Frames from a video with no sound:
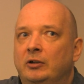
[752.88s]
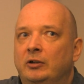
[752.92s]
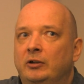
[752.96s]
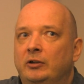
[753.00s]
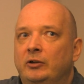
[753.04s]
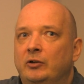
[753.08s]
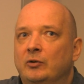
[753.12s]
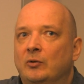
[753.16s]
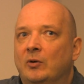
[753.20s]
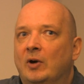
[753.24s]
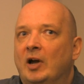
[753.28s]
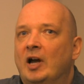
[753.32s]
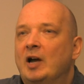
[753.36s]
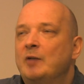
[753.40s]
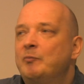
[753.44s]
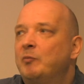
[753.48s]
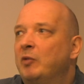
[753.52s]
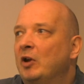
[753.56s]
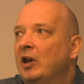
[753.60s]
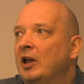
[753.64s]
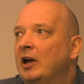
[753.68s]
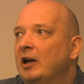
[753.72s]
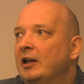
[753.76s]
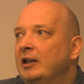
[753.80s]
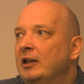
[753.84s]
you
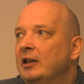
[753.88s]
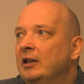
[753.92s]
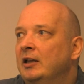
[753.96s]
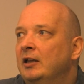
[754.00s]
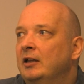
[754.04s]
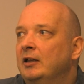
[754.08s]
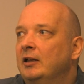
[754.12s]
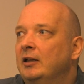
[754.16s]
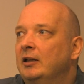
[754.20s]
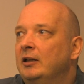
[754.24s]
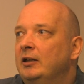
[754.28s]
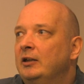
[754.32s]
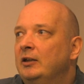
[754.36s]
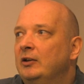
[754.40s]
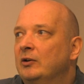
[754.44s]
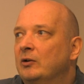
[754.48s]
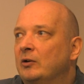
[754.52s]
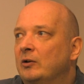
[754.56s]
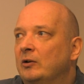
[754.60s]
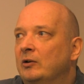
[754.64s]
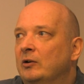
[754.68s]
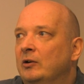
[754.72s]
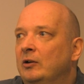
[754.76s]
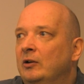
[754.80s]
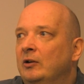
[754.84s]
apply
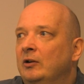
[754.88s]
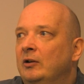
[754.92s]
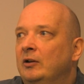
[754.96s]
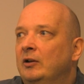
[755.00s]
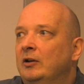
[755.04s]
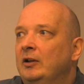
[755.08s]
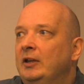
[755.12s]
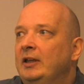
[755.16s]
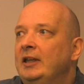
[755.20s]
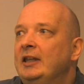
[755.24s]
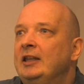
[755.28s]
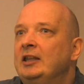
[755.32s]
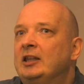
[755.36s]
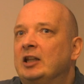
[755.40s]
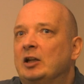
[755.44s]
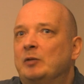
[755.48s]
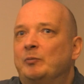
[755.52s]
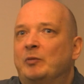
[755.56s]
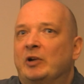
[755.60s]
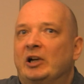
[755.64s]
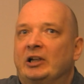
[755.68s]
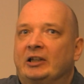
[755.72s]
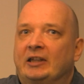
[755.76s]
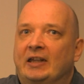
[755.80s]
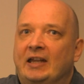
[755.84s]
your
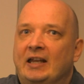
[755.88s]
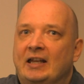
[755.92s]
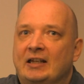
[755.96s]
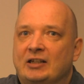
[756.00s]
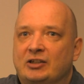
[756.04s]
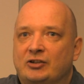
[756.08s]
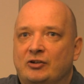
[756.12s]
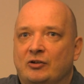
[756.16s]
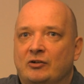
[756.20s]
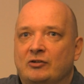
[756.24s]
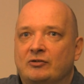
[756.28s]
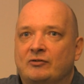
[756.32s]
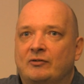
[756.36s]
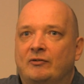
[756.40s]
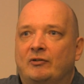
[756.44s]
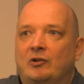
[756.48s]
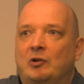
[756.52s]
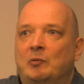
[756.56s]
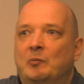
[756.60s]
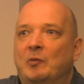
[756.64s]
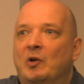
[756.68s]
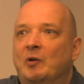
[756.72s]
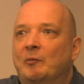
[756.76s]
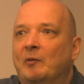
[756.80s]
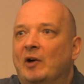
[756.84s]
interpretations
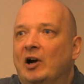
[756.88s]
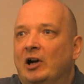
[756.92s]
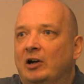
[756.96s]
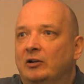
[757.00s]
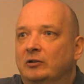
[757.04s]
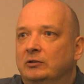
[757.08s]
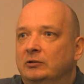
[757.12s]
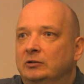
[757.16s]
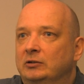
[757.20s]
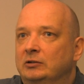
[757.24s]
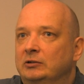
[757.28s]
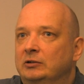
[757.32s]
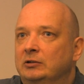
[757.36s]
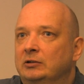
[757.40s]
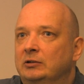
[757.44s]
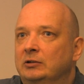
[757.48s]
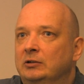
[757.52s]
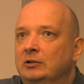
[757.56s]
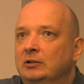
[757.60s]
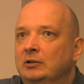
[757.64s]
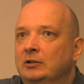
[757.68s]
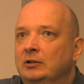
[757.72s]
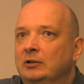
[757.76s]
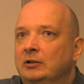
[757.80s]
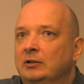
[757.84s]
from above.
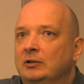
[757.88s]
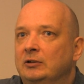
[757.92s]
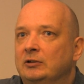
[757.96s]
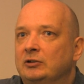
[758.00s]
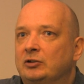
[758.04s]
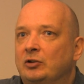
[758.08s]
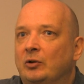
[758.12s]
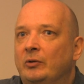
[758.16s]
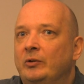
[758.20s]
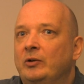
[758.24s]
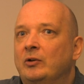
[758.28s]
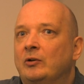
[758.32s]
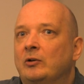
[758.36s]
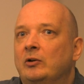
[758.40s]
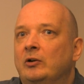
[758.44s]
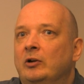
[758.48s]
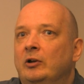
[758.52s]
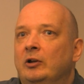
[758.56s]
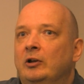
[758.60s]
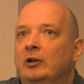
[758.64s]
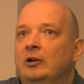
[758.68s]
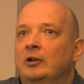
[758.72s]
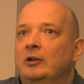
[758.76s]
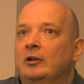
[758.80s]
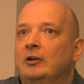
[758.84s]
So your
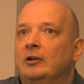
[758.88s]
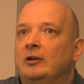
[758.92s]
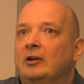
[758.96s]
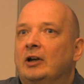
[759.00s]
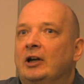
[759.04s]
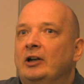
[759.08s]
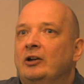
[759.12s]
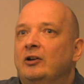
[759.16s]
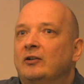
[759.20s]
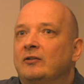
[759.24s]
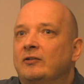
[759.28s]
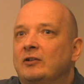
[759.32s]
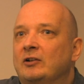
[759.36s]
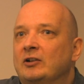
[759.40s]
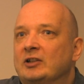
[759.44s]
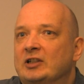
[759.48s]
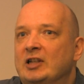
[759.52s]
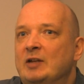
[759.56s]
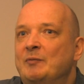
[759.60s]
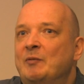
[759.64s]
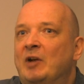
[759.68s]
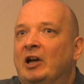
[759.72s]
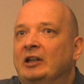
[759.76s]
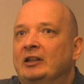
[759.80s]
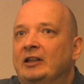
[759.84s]
kind of
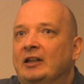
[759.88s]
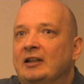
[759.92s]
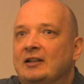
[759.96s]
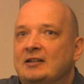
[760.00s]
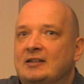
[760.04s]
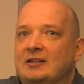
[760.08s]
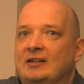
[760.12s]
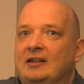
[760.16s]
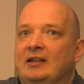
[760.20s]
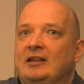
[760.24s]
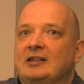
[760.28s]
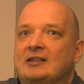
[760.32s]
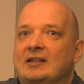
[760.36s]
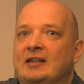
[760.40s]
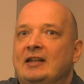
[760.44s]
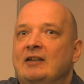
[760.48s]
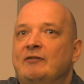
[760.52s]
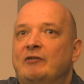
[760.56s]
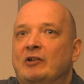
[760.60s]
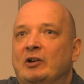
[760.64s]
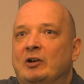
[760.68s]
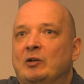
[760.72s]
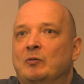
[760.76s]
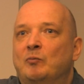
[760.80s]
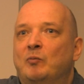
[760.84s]
semantics is
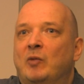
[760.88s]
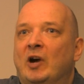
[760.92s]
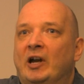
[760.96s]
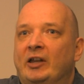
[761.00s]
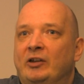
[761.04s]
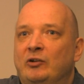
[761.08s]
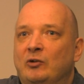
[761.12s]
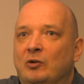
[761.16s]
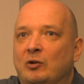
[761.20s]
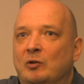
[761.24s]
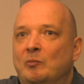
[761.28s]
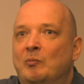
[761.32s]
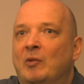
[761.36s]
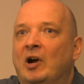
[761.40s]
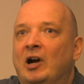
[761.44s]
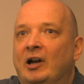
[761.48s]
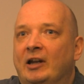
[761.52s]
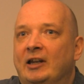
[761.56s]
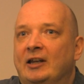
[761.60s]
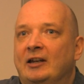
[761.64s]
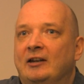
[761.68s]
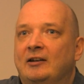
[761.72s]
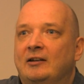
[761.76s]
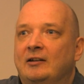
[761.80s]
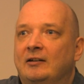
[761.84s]
given by your
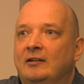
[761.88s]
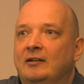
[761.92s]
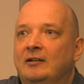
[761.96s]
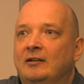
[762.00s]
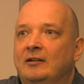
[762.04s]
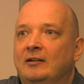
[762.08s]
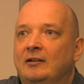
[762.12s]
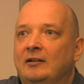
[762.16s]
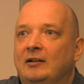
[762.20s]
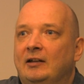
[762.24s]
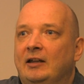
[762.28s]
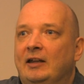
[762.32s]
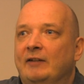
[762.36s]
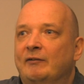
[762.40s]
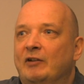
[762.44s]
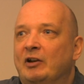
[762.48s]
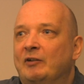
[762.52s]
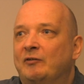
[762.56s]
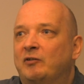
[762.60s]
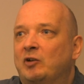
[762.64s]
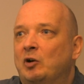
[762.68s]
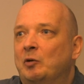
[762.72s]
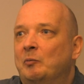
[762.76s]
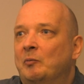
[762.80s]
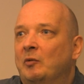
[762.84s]
mind, given
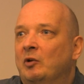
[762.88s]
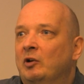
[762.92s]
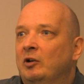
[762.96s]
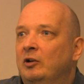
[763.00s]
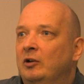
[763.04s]
from